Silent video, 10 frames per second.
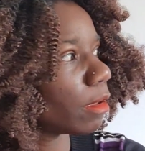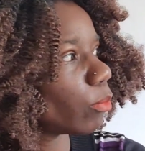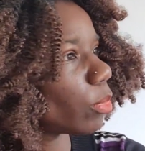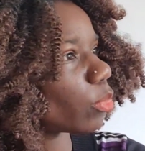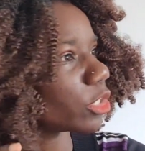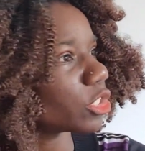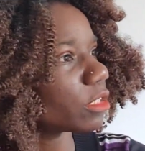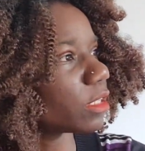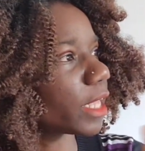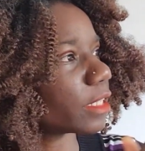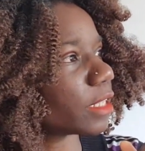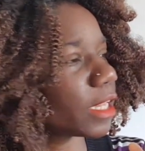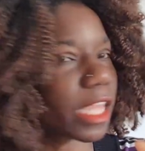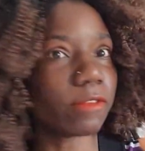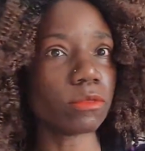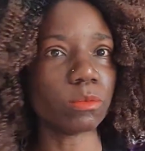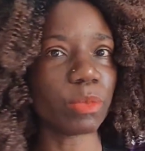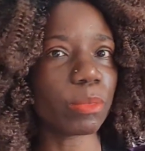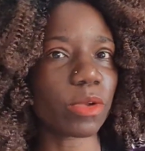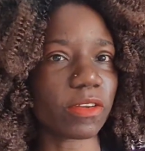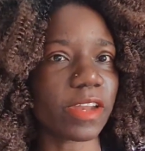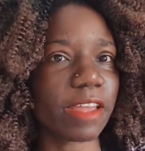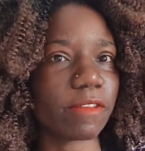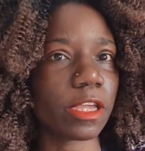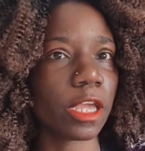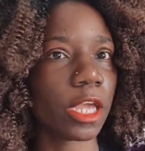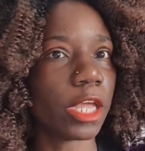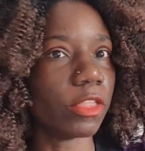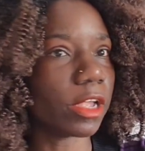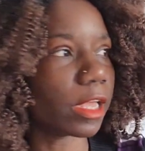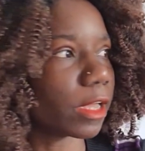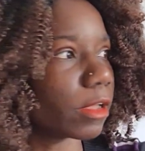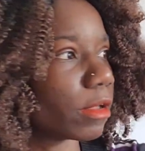people are just like turning, even people are driving and they're like,